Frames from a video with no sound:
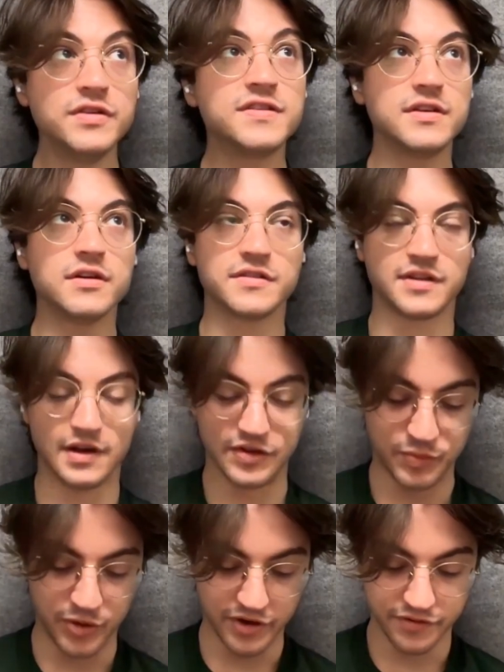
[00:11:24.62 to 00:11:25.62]
do see
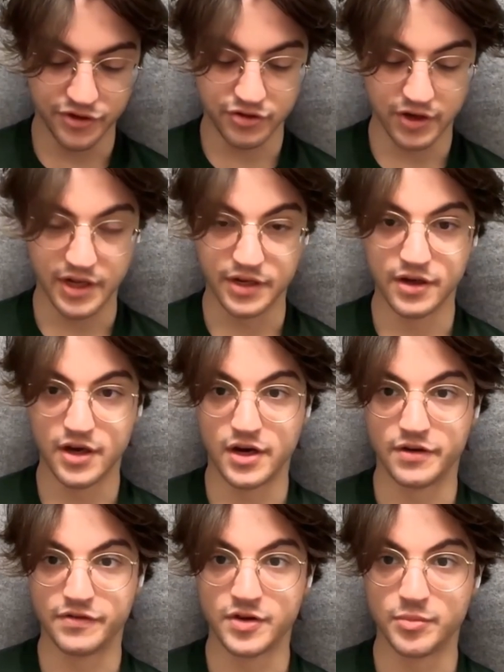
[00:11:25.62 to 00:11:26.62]
ourselves part of a trend
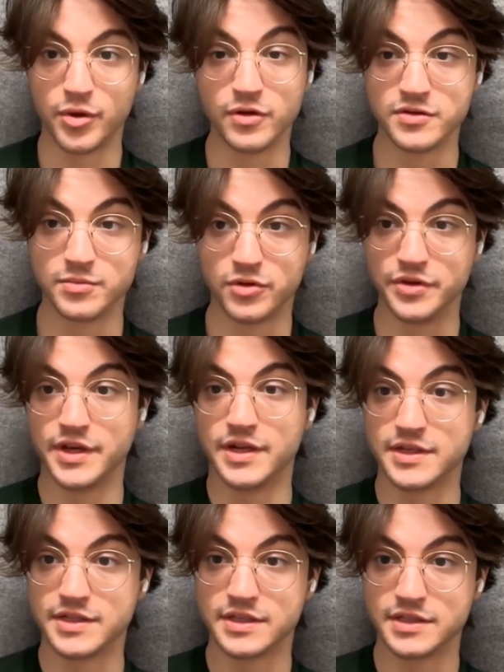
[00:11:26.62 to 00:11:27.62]
of composable
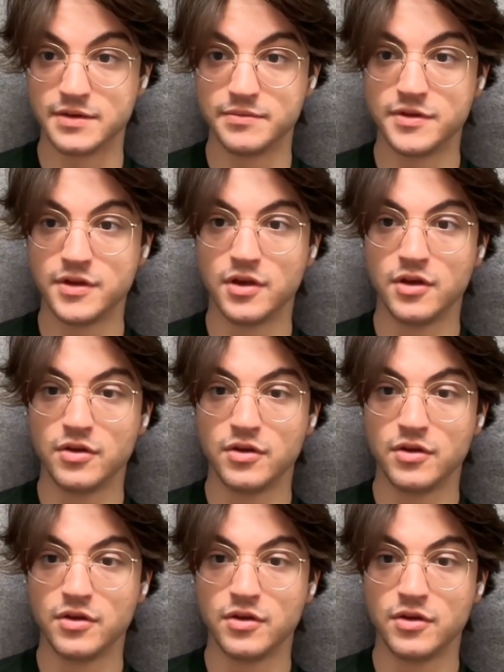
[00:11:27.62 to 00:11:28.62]
data system
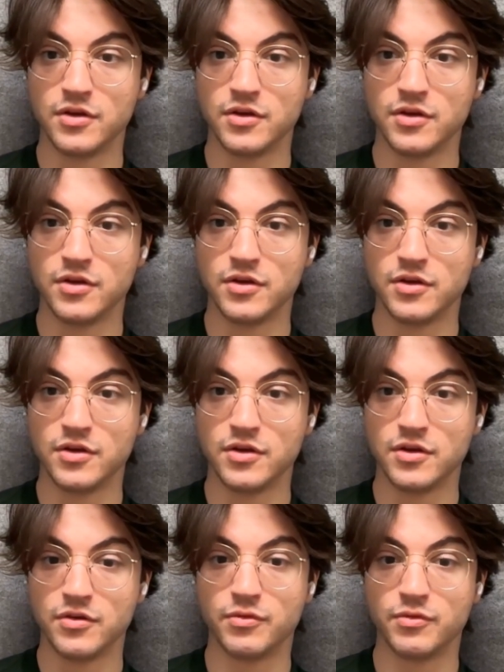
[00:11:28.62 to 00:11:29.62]
where people like
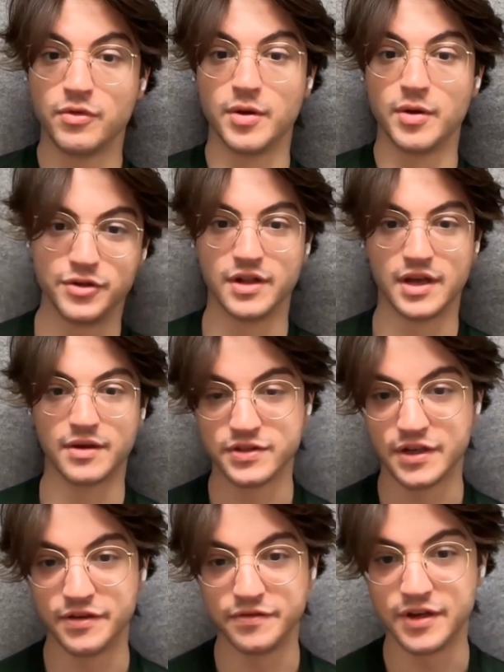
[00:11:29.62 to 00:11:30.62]
glue in together more
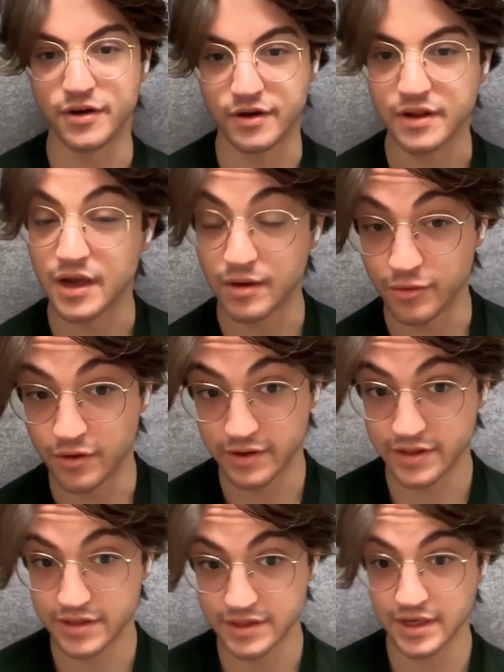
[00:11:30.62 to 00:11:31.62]
state-of-the-art
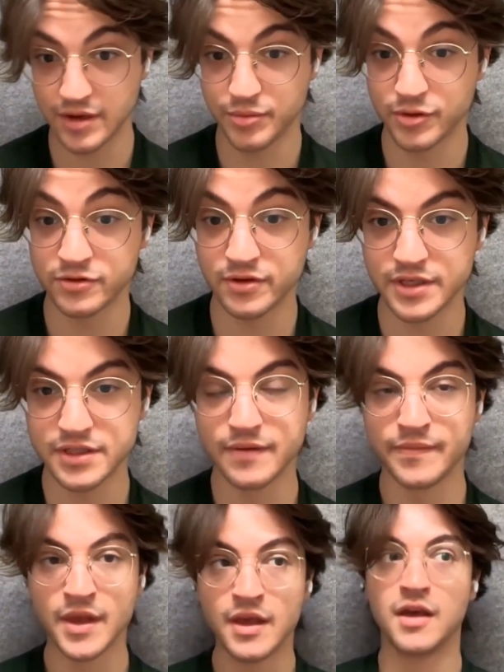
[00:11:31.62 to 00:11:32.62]
libraries inside Postgres.
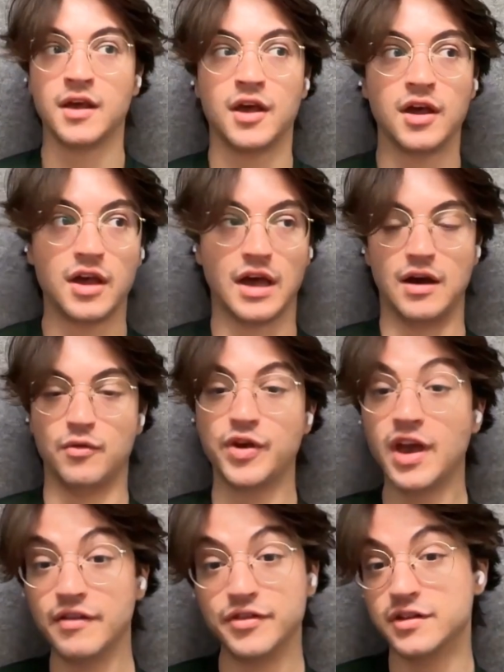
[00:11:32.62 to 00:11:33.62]

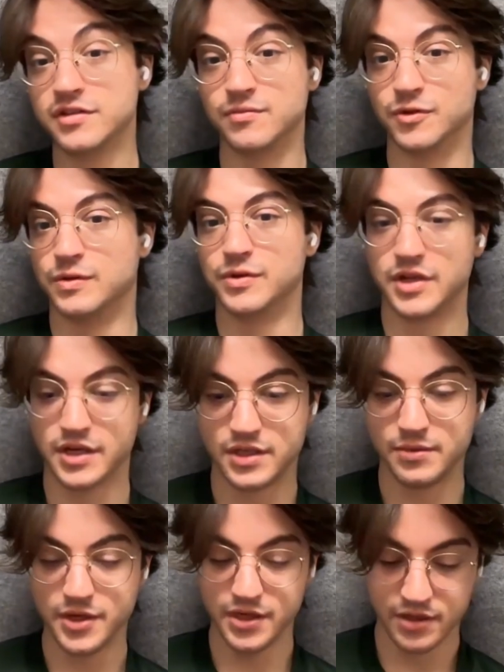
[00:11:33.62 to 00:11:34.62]
We have done some work with
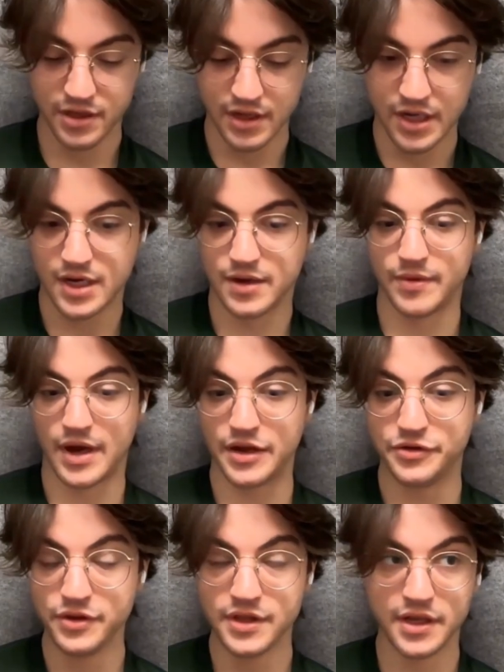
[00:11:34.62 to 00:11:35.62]
DuckDB.
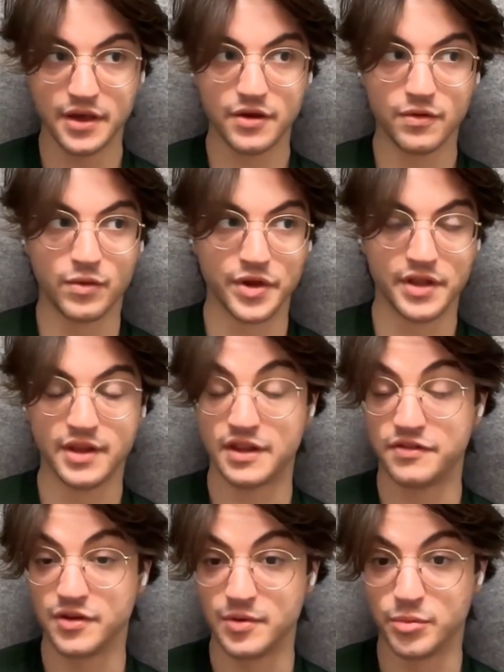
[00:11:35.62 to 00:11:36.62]
I do think one thing
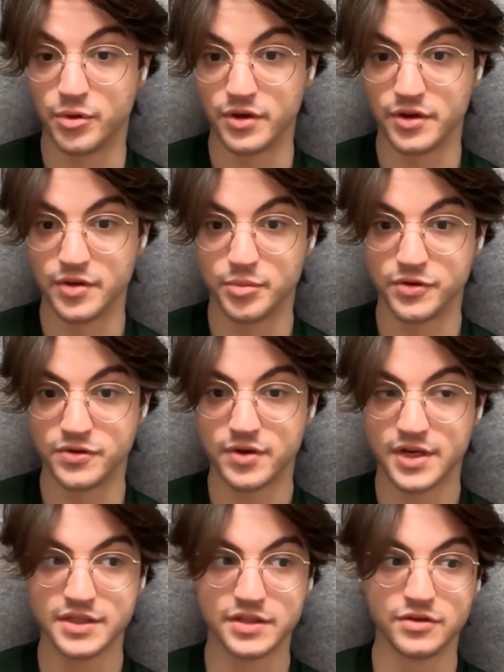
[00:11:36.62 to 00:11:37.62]
that's very important in
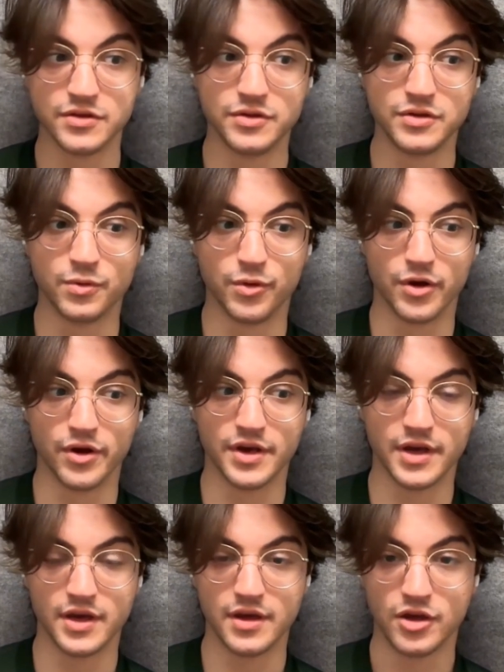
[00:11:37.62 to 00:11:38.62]
Postgres is to do the work